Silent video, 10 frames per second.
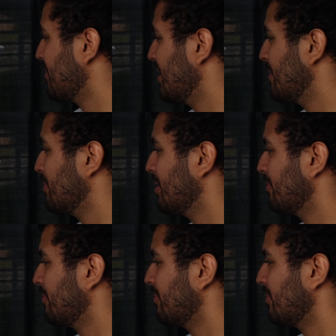3
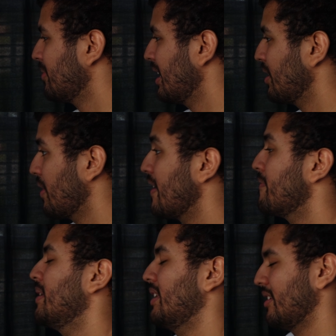emblem
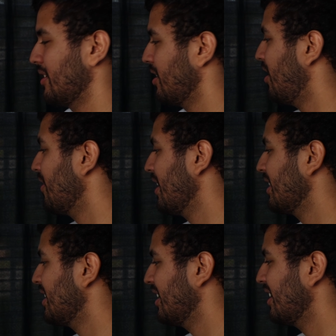engravement all
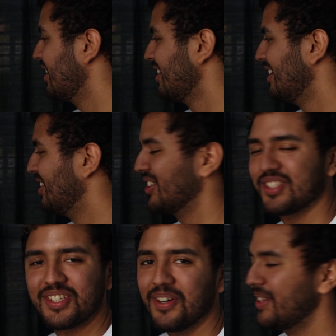right there. Looks
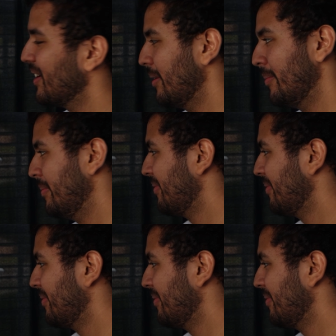so dope.